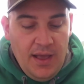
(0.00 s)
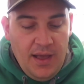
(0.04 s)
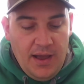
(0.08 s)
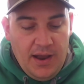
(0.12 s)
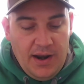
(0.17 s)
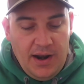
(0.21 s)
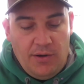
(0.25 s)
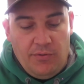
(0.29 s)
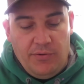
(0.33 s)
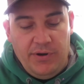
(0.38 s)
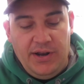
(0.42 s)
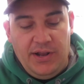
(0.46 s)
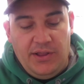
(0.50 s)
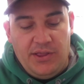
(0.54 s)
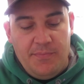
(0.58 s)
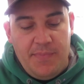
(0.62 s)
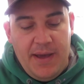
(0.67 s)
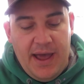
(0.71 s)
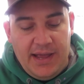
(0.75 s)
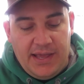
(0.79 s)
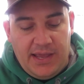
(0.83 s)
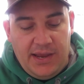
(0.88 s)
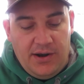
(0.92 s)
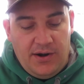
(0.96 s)
And I'll read on the
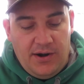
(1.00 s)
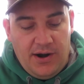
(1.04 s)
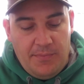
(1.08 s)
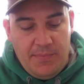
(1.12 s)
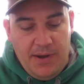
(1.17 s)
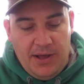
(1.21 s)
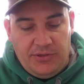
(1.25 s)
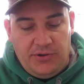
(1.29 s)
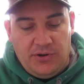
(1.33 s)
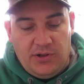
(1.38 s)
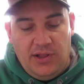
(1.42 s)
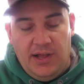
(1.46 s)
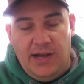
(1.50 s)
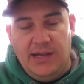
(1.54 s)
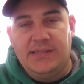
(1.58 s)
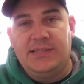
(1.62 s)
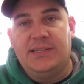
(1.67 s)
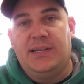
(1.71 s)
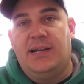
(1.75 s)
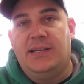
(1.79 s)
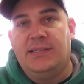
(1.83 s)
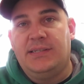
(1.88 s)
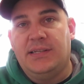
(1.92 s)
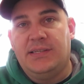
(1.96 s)
back here about the gloss
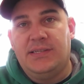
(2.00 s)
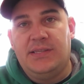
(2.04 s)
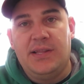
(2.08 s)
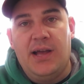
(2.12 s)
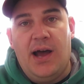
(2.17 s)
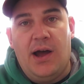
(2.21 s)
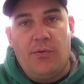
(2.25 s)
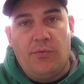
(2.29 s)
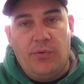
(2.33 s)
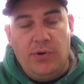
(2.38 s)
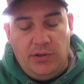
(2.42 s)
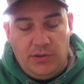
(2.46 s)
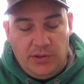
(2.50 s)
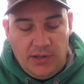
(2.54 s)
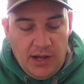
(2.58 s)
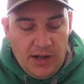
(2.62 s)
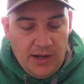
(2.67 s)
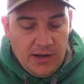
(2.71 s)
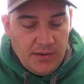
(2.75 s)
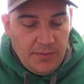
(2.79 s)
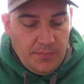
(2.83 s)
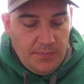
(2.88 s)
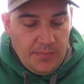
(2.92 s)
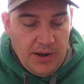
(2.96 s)
sauce. It's not real
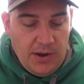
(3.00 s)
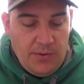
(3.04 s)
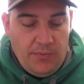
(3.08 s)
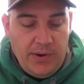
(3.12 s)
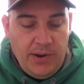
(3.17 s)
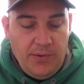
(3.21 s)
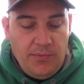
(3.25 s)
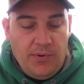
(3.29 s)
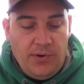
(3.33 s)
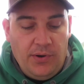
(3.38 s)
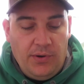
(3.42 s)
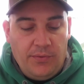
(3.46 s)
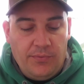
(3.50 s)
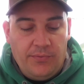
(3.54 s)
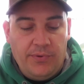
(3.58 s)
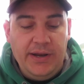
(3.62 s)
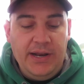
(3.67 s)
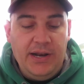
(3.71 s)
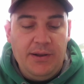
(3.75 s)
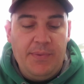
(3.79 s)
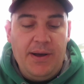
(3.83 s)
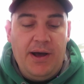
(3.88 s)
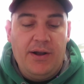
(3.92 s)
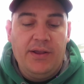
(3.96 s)
long, but we will
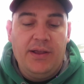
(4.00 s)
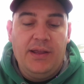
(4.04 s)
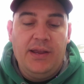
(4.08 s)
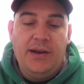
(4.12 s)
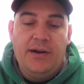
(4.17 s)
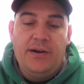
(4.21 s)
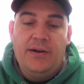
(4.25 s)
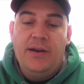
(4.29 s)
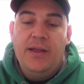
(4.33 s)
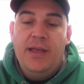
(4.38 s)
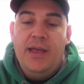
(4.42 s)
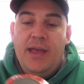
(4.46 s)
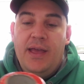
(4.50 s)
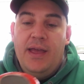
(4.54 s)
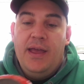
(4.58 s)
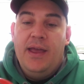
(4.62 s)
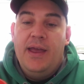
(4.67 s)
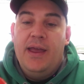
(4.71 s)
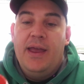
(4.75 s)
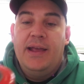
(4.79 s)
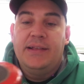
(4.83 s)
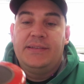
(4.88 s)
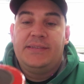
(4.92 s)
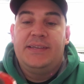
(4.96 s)
read about it here.
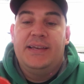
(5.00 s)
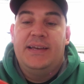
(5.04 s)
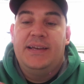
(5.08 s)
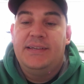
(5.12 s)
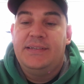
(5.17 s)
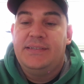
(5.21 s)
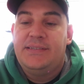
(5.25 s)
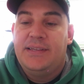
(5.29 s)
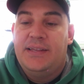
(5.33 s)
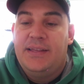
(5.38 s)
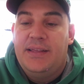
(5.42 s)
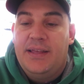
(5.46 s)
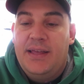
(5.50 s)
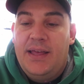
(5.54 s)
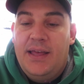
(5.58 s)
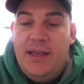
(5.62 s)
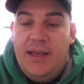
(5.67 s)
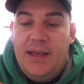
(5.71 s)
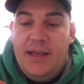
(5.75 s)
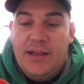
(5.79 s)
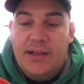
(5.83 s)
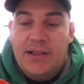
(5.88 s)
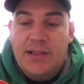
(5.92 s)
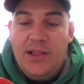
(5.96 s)
It says,
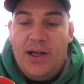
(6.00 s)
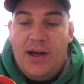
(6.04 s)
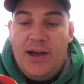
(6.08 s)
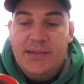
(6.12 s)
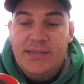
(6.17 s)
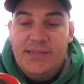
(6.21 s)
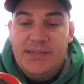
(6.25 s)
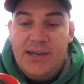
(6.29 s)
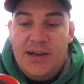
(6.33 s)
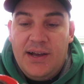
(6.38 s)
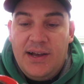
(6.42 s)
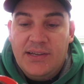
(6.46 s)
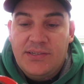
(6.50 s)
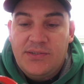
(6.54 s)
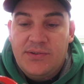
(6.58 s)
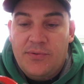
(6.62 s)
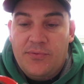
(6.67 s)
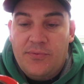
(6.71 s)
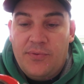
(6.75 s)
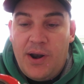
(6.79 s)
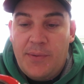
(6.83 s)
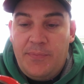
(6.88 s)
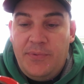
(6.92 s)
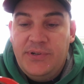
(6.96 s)
gloss sauce
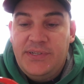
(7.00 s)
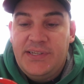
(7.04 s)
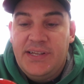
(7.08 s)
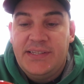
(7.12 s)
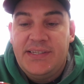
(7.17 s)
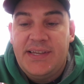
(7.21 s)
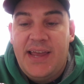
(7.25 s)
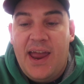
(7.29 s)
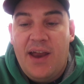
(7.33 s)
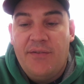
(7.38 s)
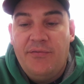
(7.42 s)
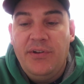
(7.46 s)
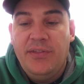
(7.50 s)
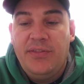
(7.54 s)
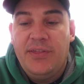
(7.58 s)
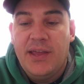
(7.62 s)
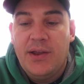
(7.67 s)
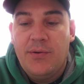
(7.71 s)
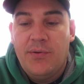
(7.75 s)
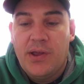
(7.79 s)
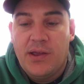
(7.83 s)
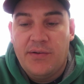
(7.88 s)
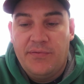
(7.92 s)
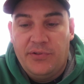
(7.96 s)
represents
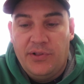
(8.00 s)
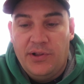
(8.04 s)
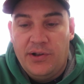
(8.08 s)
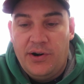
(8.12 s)
everything we have